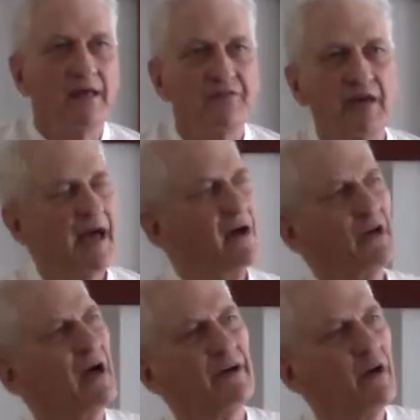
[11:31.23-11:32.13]
So how
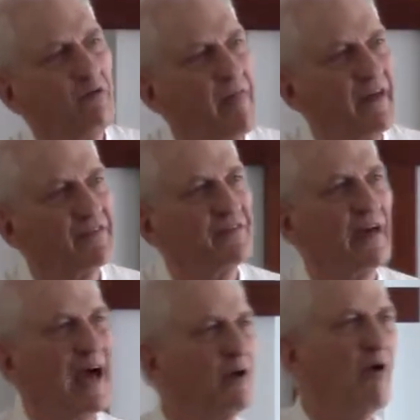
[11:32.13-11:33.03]
do I know
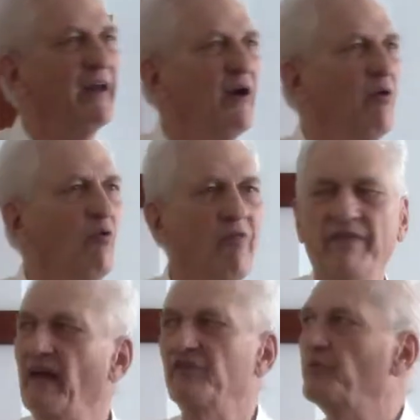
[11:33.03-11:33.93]
this? How do I know
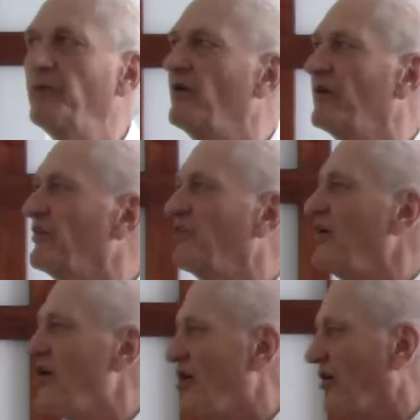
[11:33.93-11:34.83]
that that Spirit is
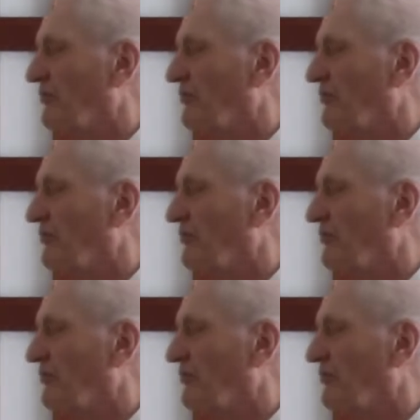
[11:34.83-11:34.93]
here?